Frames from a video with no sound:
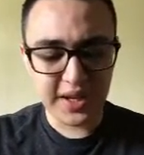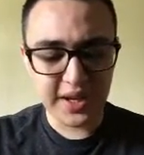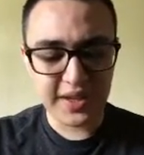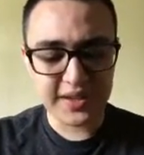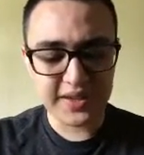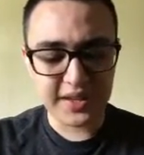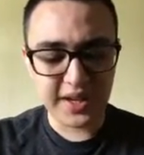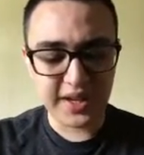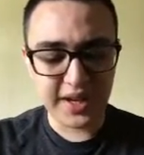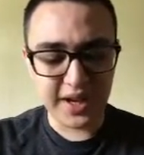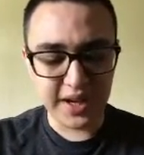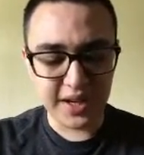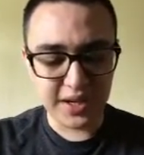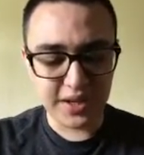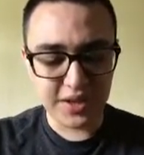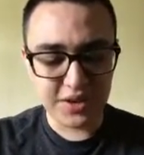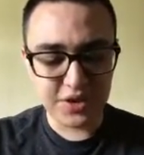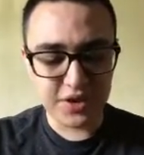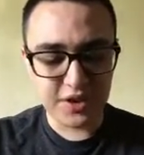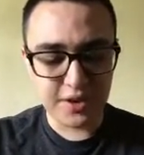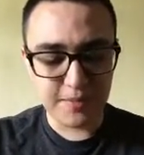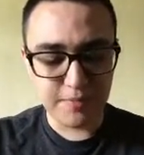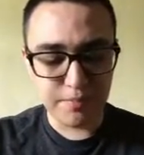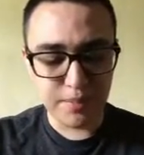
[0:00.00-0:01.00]
like a
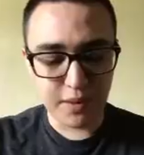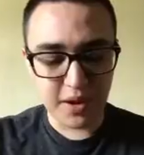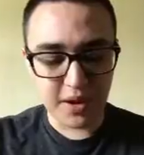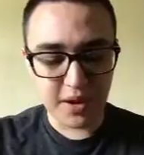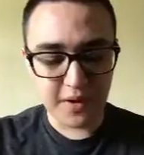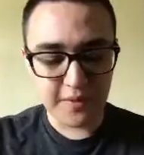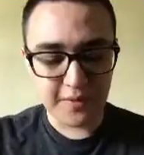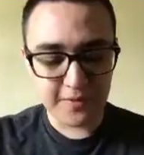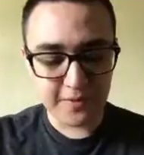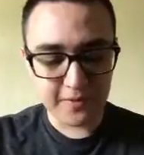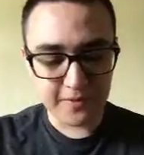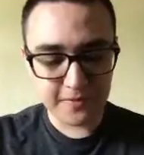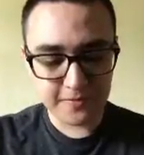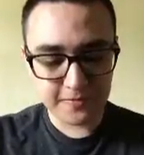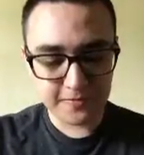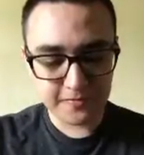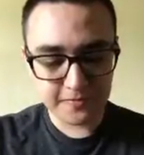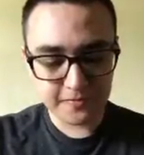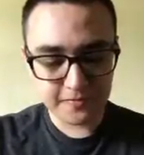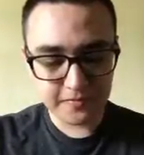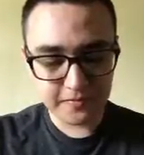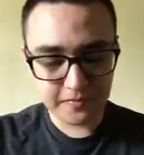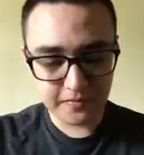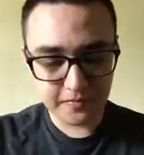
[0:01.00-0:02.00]
legit buff
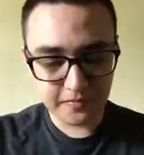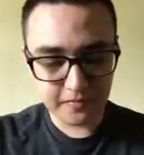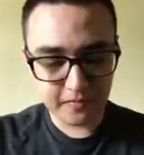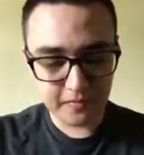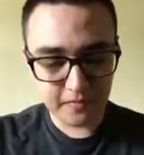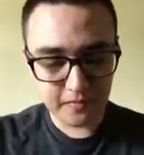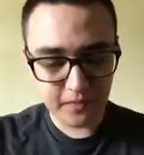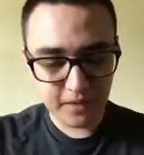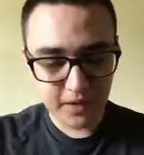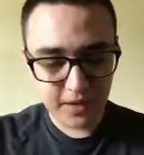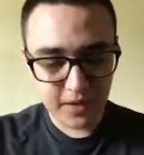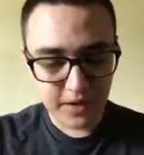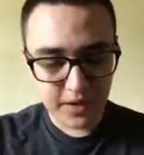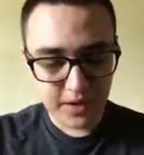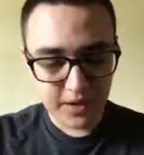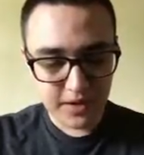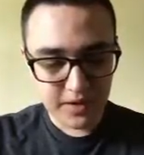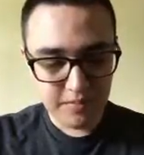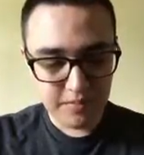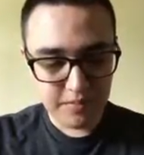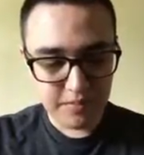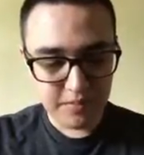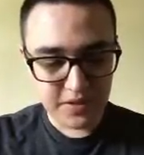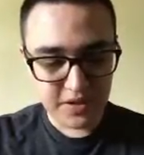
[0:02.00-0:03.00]

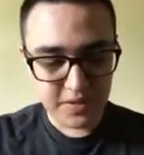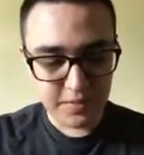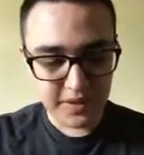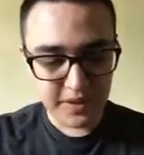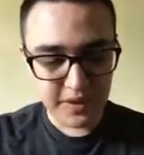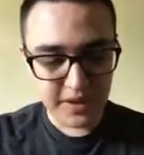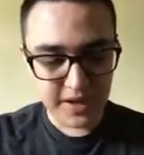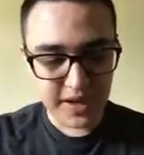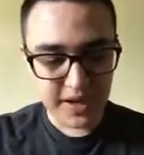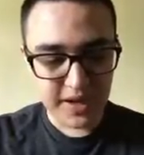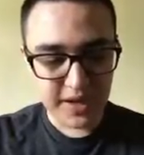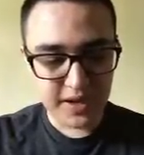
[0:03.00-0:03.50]
to be like,